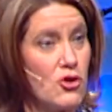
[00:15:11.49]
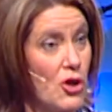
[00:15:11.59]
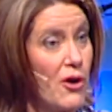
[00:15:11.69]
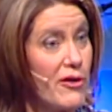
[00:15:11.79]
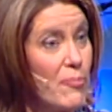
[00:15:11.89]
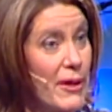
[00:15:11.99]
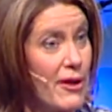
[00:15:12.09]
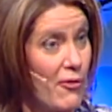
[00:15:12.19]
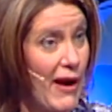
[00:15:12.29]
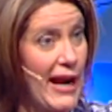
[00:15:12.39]
Joe, you've been
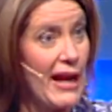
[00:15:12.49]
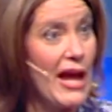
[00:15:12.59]
there, right?